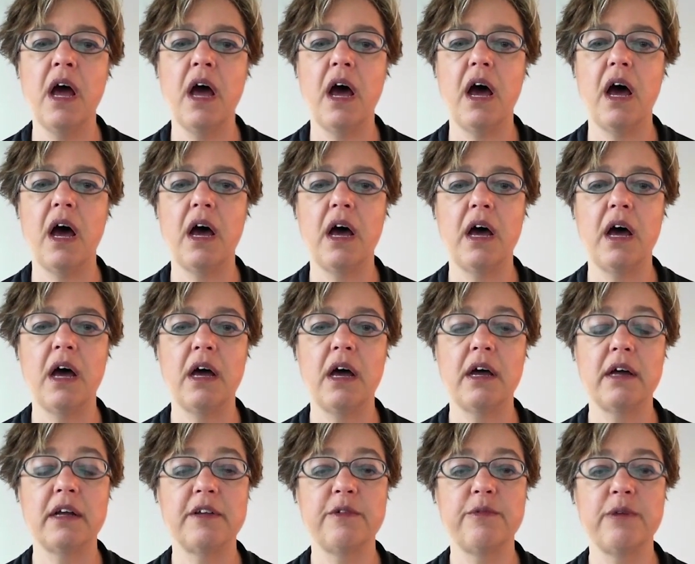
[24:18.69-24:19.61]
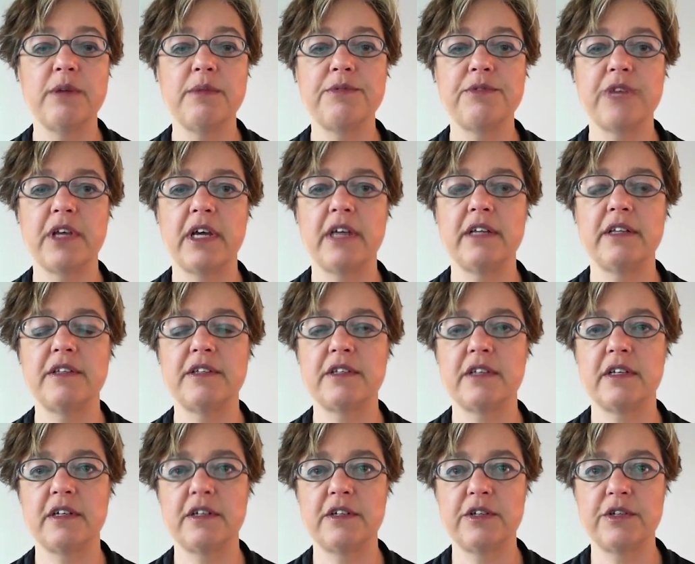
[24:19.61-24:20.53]
the websites
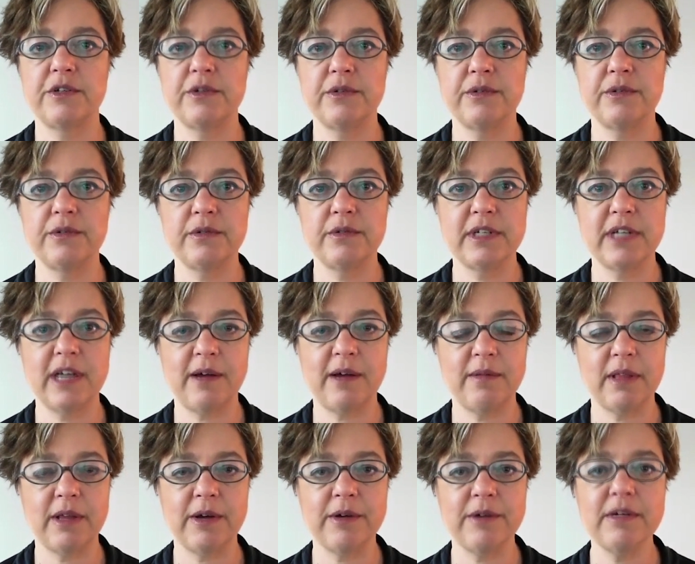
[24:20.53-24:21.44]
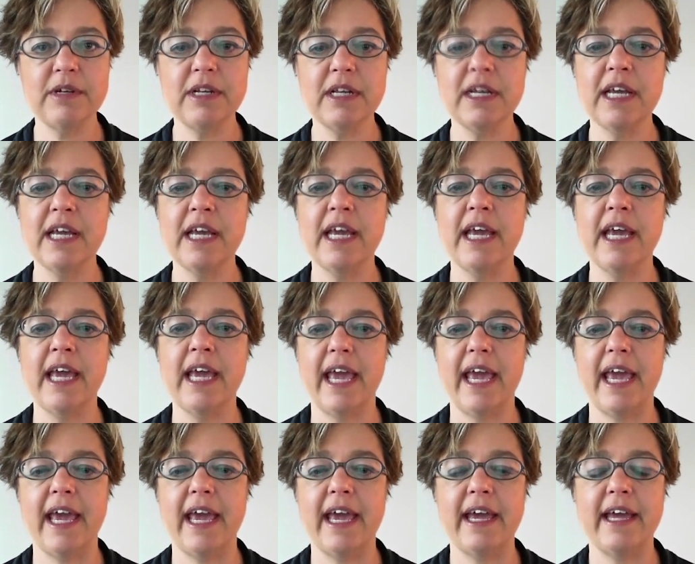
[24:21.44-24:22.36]
to download,
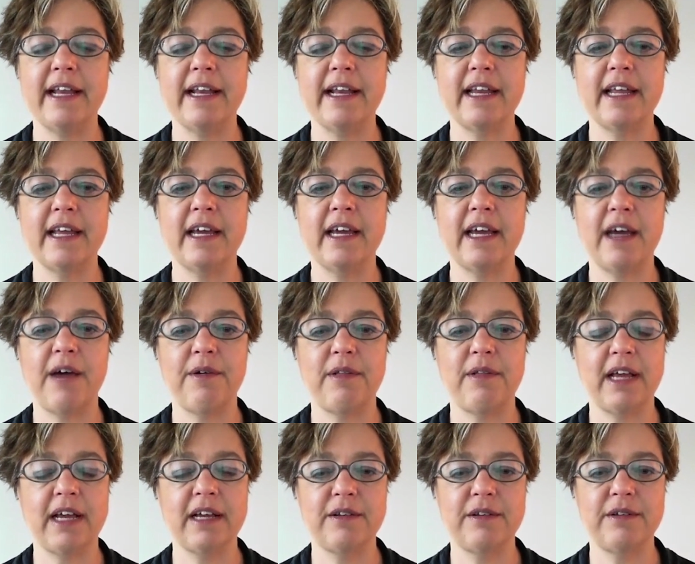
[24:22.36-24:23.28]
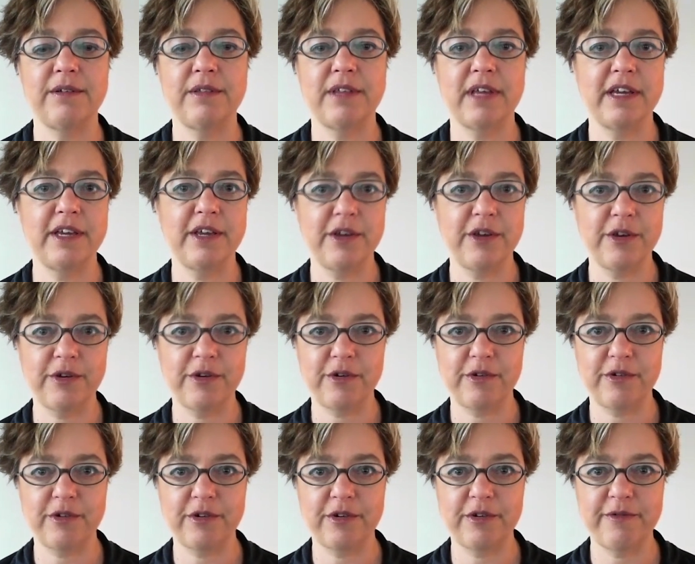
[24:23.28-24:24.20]
and I would like to thank
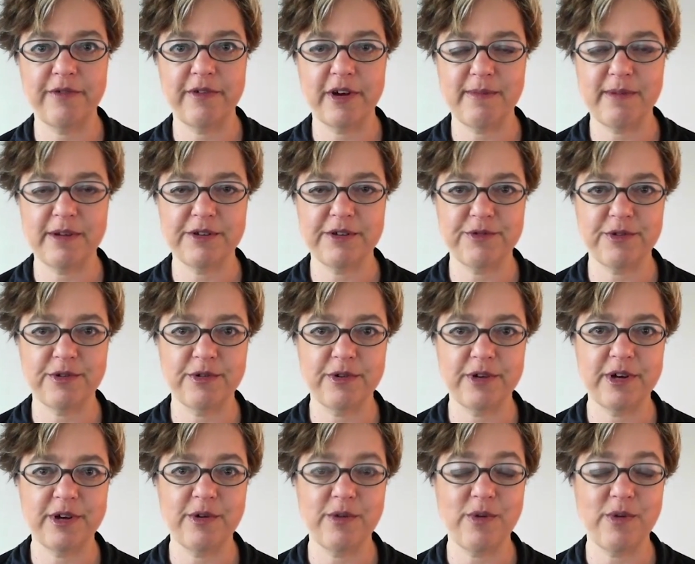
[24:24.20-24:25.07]
you very much for